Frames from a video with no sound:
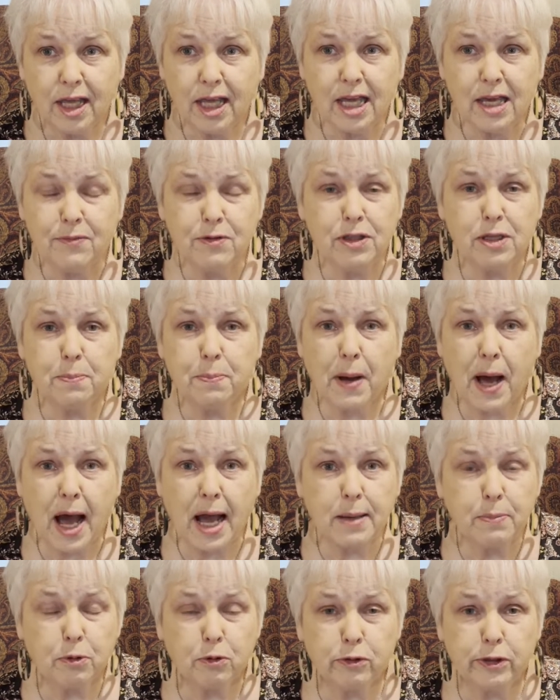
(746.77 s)
Even the
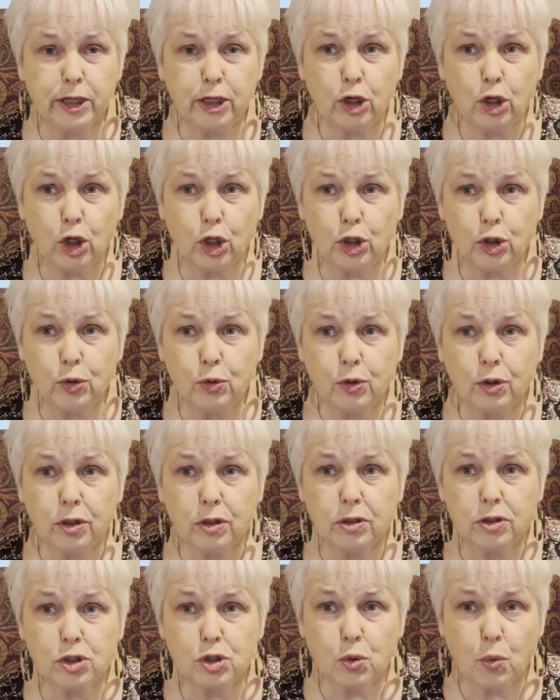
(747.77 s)
Bible in Luke
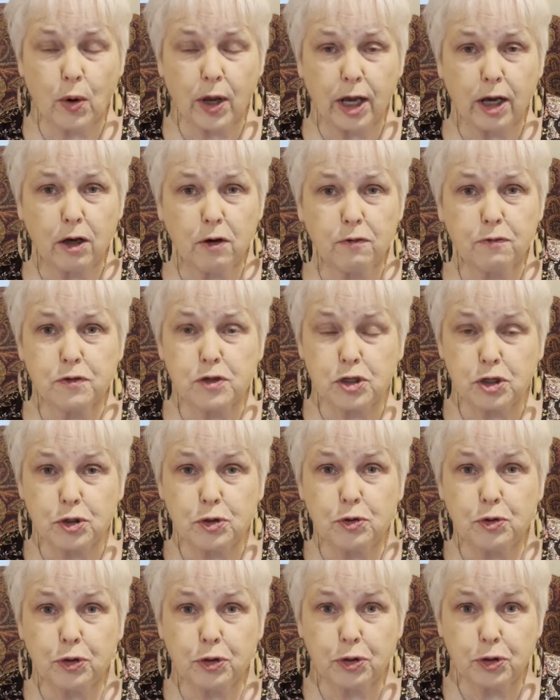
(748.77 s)

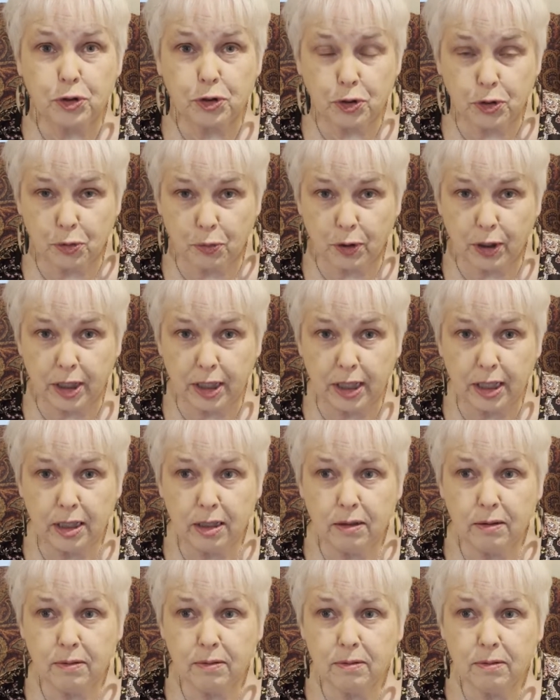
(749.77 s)
12:2-3
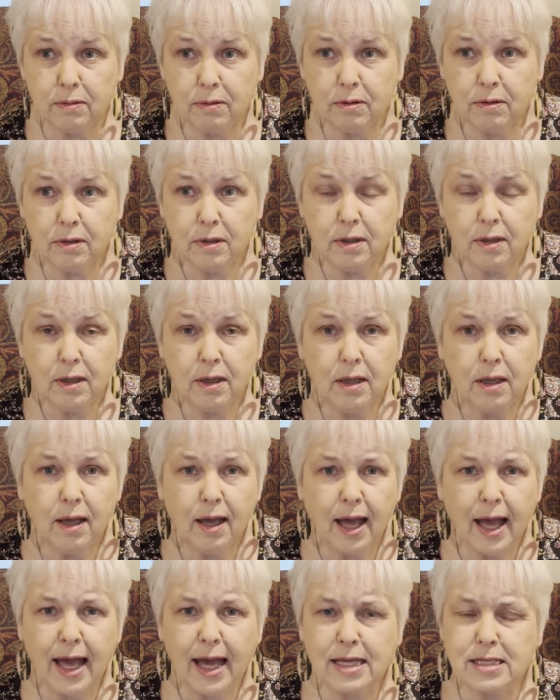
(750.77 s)

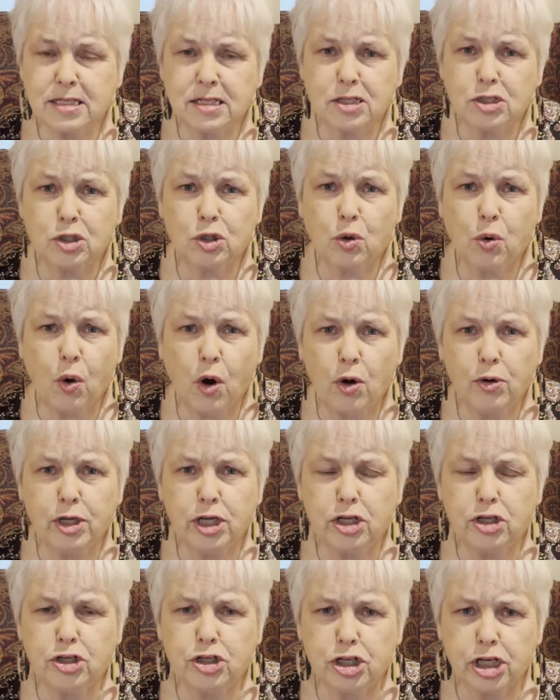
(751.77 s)
has us
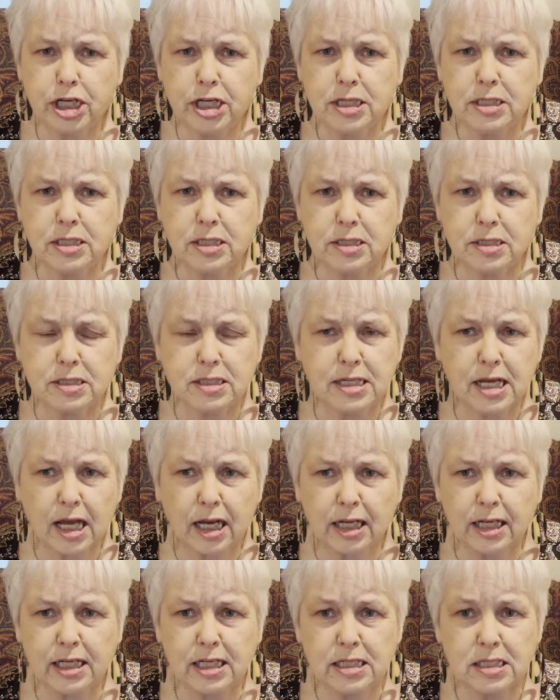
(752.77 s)
quoting Jesus
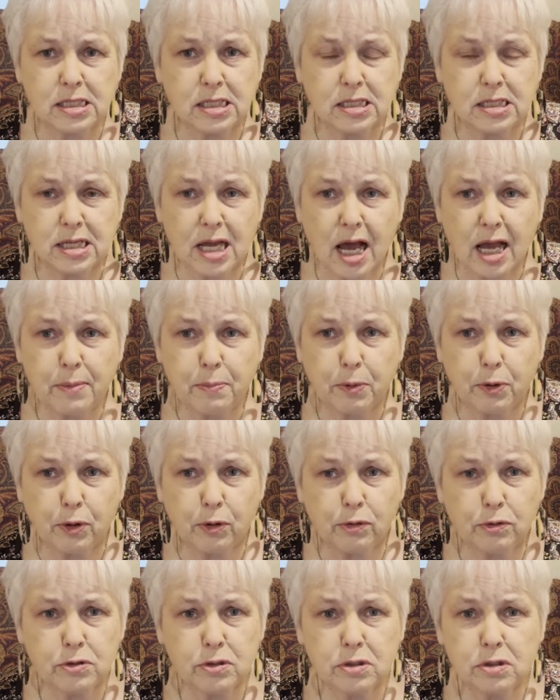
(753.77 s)
telling his
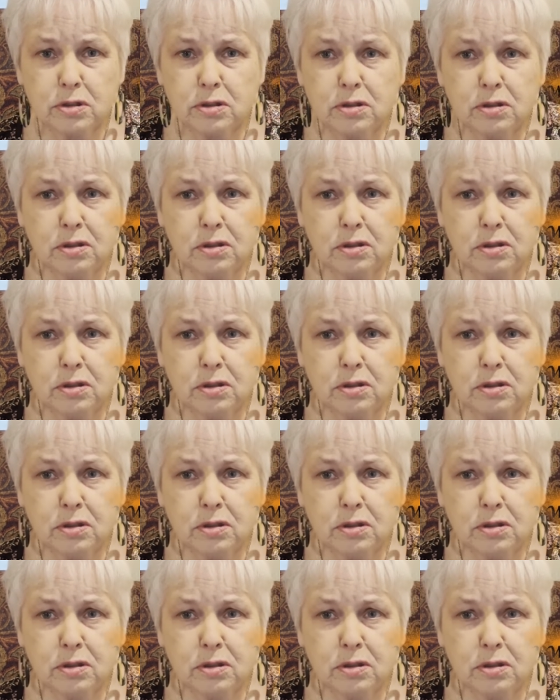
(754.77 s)
disciples,